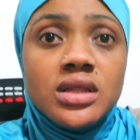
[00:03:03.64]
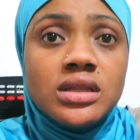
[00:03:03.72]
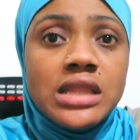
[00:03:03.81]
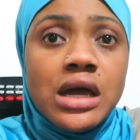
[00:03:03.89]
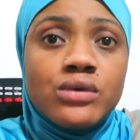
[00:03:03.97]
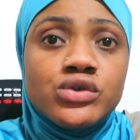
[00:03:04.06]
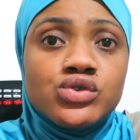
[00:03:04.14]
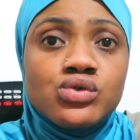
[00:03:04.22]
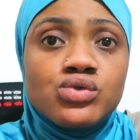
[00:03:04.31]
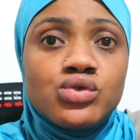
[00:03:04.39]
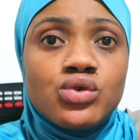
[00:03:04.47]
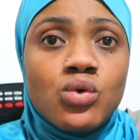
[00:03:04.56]
that we
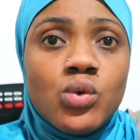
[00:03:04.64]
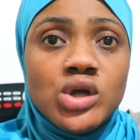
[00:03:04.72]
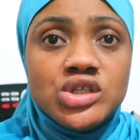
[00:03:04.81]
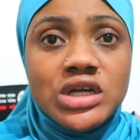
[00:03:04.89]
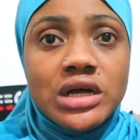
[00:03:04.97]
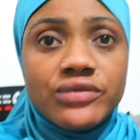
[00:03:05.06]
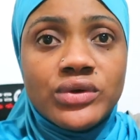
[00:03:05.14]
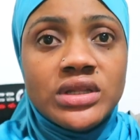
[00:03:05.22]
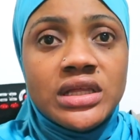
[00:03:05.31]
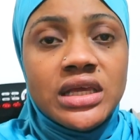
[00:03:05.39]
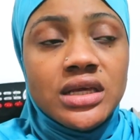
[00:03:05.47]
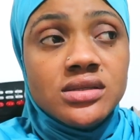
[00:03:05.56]
should, you know, watch out for
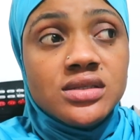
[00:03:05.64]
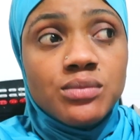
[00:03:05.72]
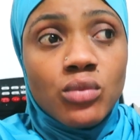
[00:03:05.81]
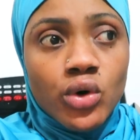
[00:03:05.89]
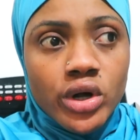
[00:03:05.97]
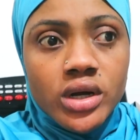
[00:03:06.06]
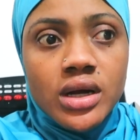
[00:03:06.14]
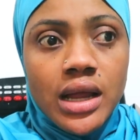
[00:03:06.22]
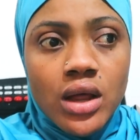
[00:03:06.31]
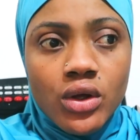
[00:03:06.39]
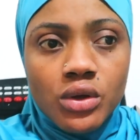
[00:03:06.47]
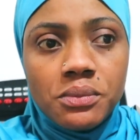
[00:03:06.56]
the kids more at
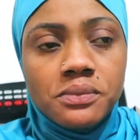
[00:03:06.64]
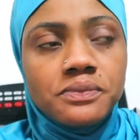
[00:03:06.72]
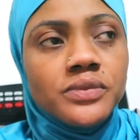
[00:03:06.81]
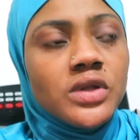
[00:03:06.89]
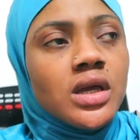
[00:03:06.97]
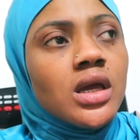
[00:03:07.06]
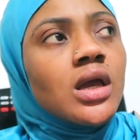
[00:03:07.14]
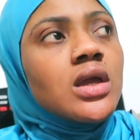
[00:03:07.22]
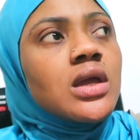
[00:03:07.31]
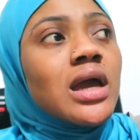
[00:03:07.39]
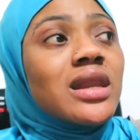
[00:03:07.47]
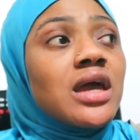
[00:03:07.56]
home.
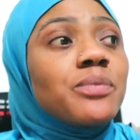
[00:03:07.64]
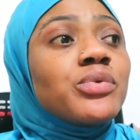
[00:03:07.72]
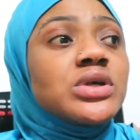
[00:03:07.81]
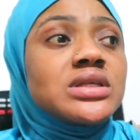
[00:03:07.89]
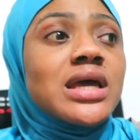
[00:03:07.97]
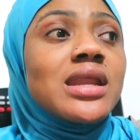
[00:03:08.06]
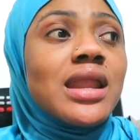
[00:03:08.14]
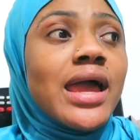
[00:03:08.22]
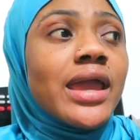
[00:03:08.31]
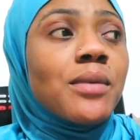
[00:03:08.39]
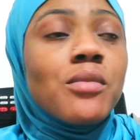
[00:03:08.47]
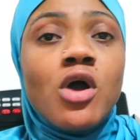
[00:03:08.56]
And I posted it
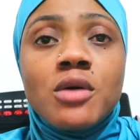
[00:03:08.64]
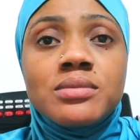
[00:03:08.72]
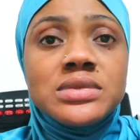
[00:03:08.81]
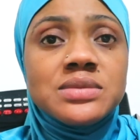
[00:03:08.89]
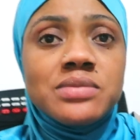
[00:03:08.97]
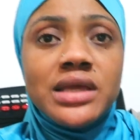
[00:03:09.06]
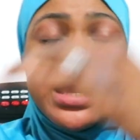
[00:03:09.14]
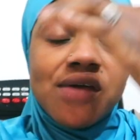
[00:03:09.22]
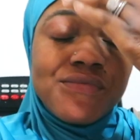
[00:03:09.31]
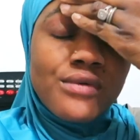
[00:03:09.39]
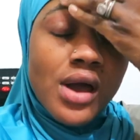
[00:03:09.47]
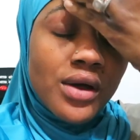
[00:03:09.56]
like, moms, be
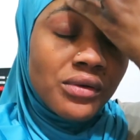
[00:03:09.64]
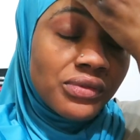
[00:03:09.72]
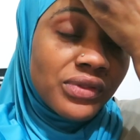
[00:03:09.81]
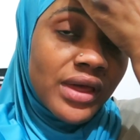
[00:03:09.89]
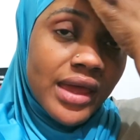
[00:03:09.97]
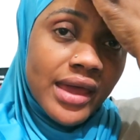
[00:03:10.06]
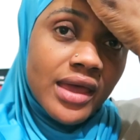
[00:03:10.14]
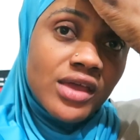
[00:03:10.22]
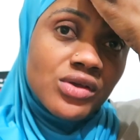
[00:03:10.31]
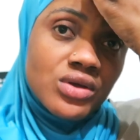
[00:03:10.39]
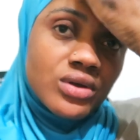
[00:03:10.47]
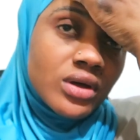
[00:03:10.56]
careful out there,
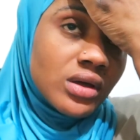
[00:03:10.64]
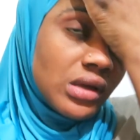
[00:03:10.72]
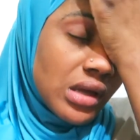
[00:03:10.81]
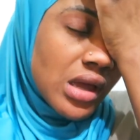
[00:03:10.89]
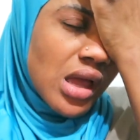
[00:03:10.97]
you know.